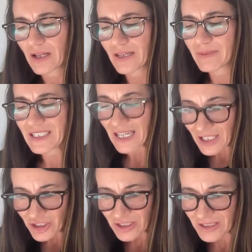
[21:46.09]

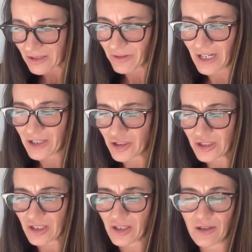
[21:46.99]
limitations in
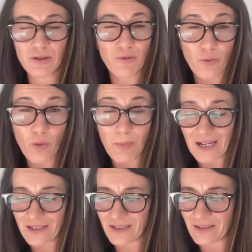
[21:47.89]
relation to those four
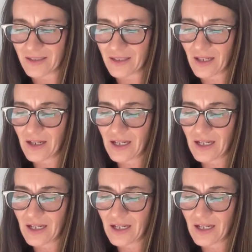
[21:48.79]
matters